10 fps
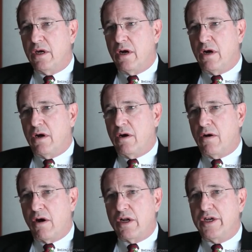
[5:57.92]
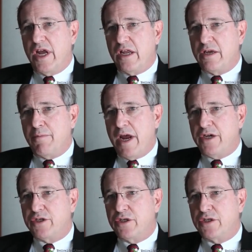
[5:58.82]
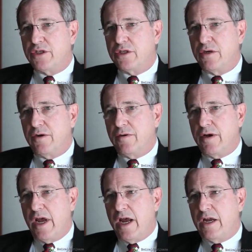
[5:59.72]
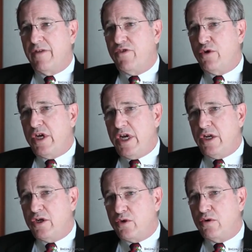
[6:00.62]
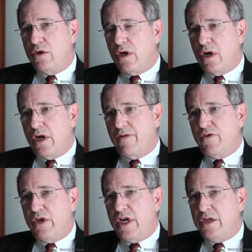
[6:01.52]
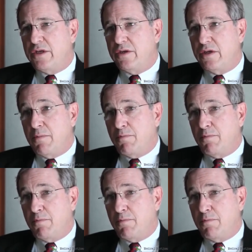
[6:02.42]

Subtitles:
on a daily basis. And if you eat it, if you eat the